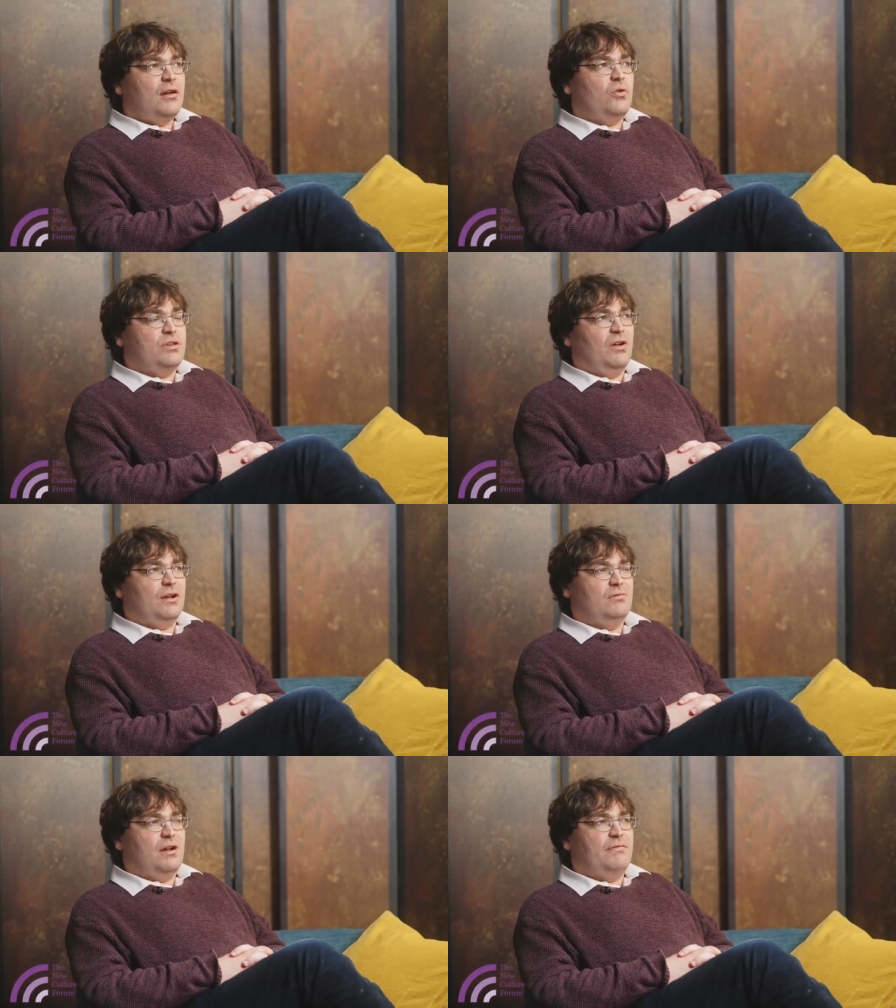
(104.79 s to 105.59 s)
what you
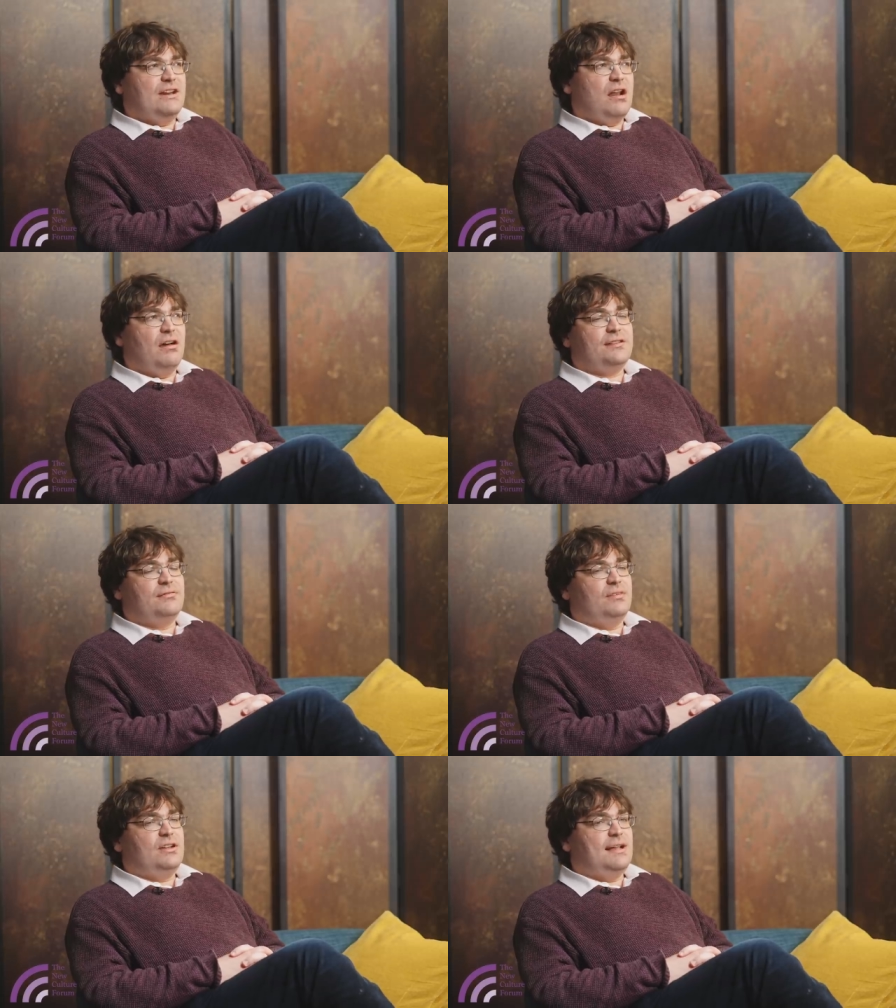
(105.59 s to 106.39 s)
might call kind of
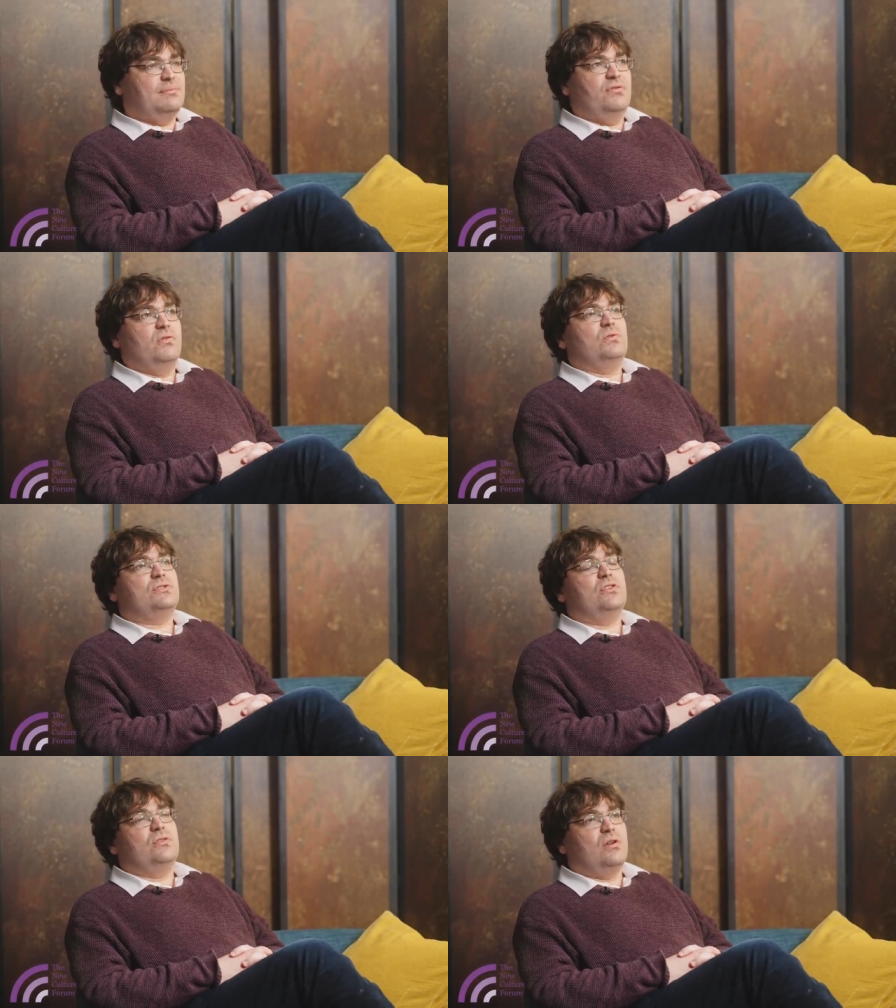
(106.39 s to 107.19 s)
enlightenment
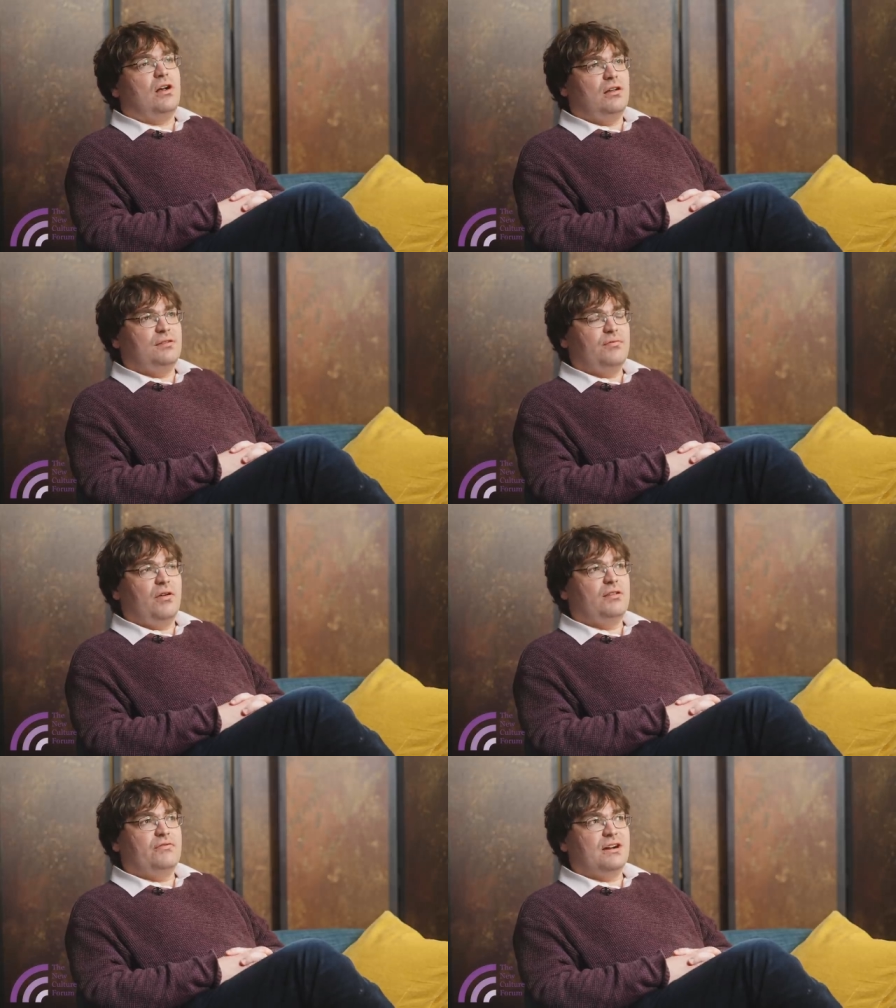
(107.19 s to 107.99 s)
liberals who are
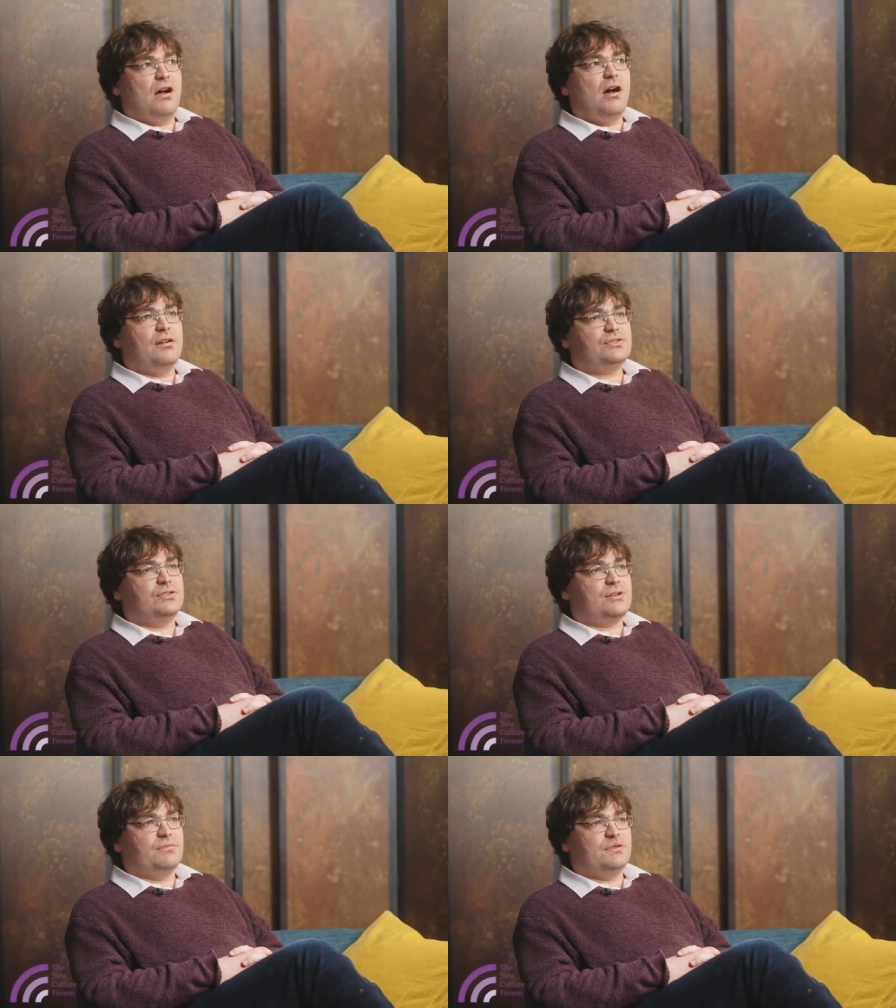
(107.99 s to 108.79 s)
rather aghast
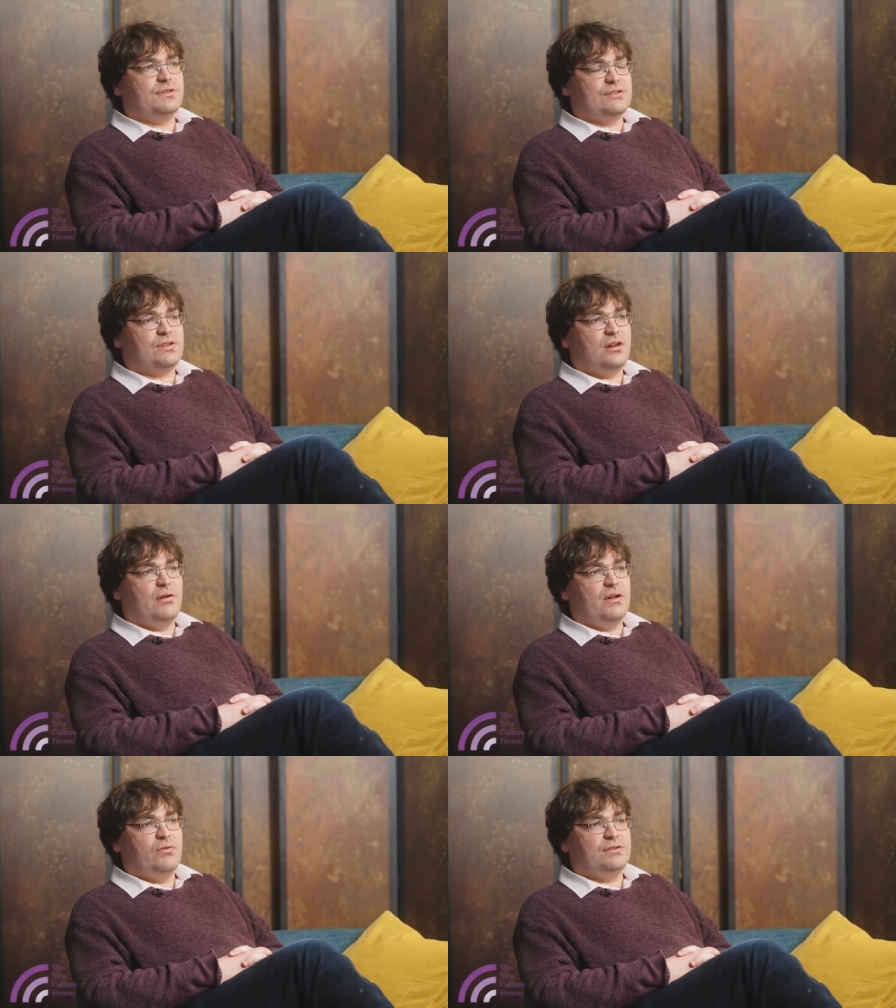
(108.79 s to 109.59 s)
at some of the things that are
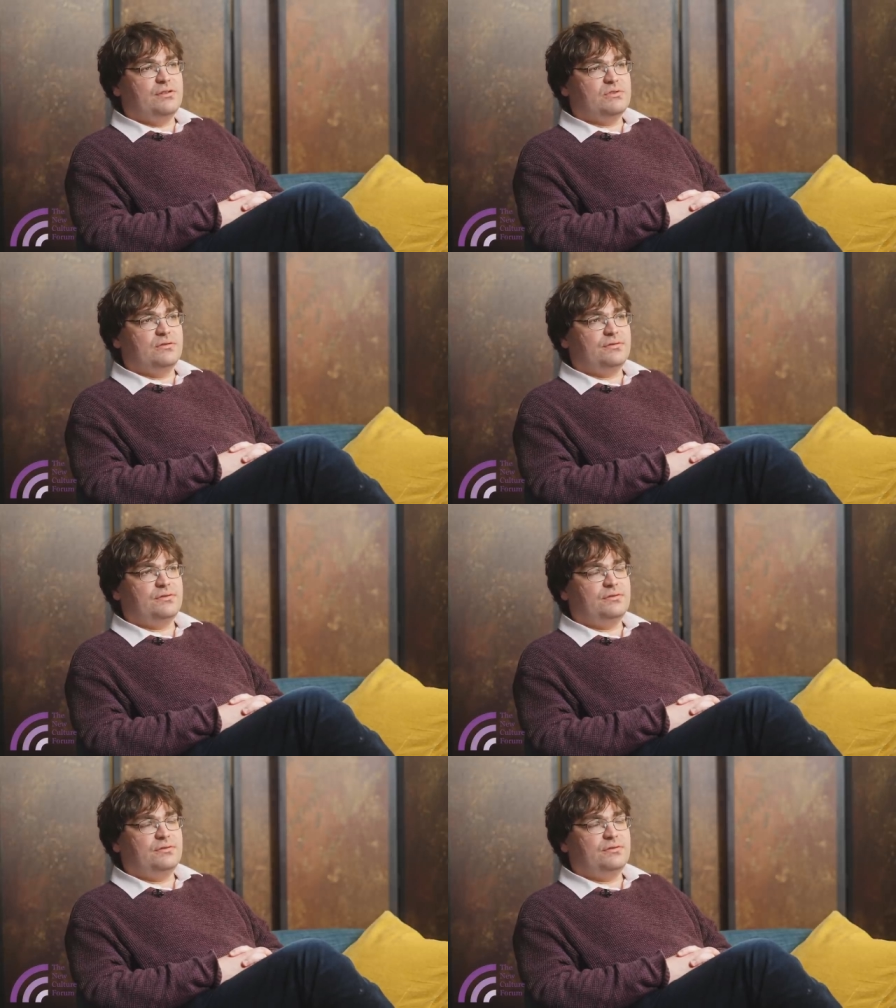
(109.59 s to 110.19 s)
going on in terms of